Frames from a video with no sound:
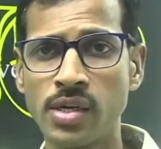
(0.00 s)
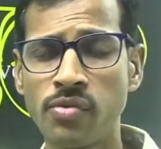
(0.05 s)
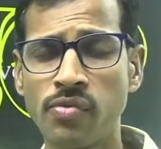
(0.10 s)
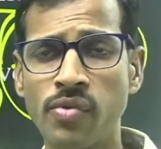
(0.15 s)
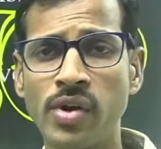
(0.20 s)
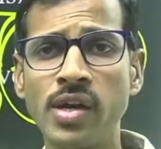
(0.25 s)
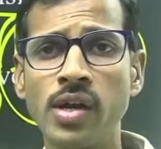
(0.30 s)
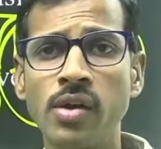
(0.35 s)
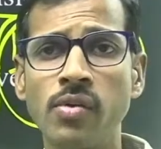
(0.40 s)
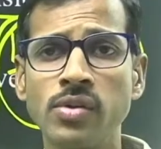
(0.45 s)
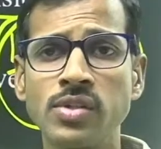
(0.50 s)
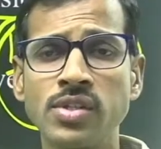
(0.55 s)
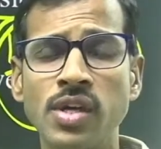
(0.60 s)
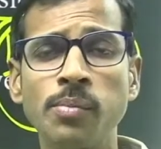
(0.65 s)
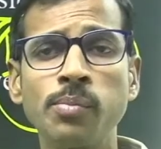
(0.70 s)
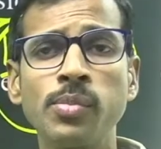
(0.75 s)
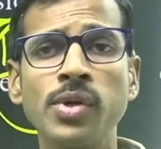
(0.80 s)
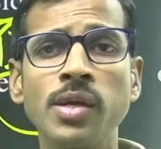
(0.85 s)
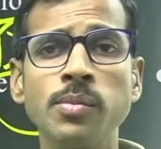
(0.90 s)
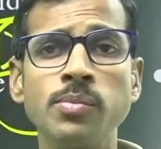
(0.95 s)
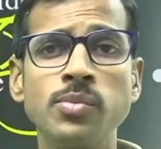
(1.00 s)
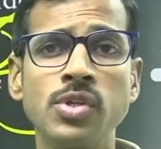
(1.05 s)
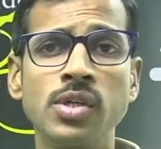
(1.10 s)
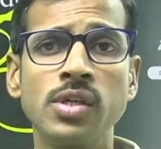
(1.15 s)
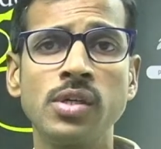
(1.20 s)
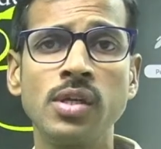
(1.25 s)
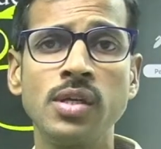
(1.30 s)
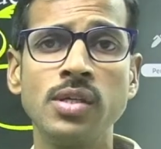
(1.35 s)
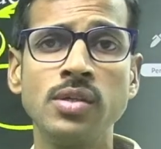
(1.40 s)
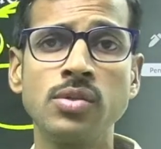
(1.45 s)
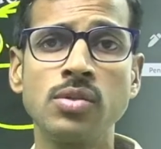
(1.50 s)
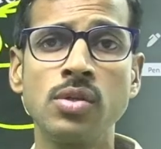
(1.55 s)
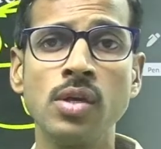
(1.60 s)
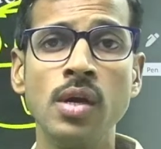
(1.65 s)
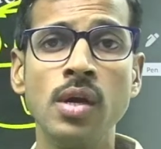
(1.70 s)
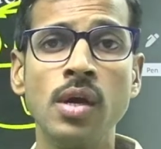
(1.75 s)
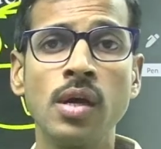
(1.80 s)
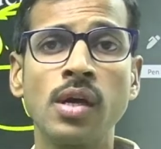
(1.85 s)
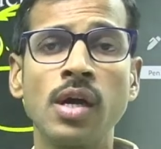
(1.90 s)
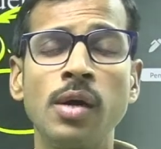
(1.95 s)
whenever sometimes it is
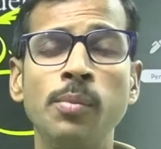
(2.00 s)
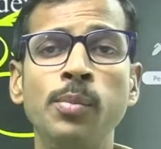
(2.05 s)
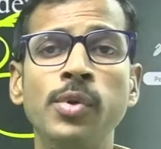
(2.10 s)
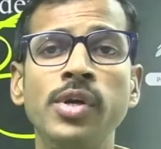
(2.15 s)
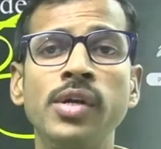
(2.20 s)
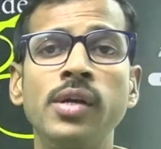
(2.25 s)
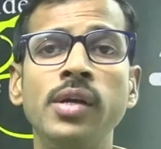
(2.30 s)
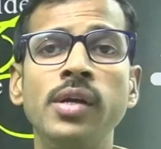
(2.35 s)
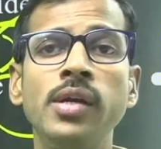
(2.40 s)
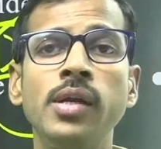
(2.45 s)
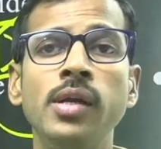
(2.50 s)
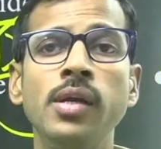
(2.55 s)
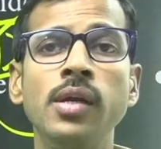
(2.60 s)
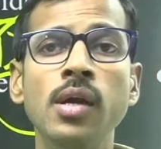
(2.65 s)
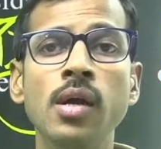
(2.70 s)
completely